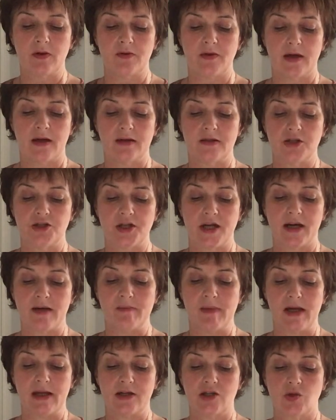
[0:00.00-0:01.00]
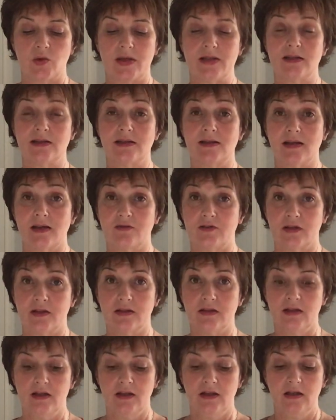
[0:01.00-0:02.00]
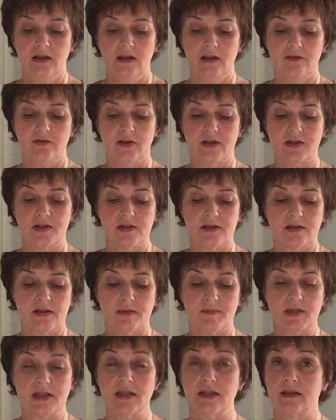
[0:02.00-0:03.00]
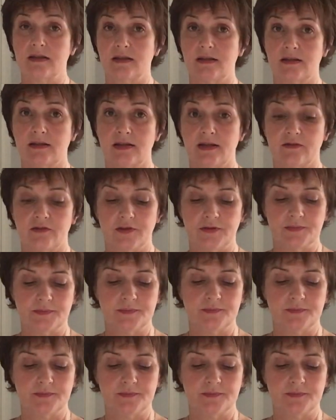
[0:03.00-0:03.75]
that in Jeremiah 27, verses 6 and 7.